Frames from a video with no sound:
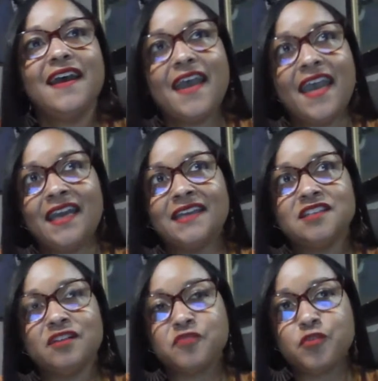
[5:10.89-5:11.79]
And
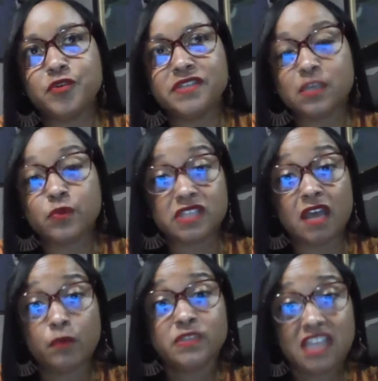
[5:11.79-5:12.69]
of course, it was
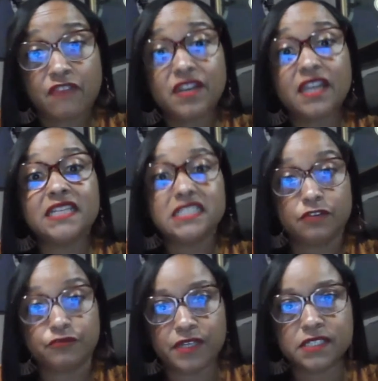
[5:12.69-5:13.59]
definitely
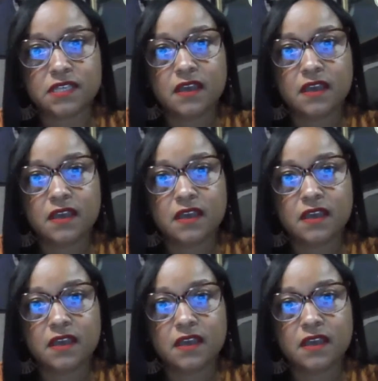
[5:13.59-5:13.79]
different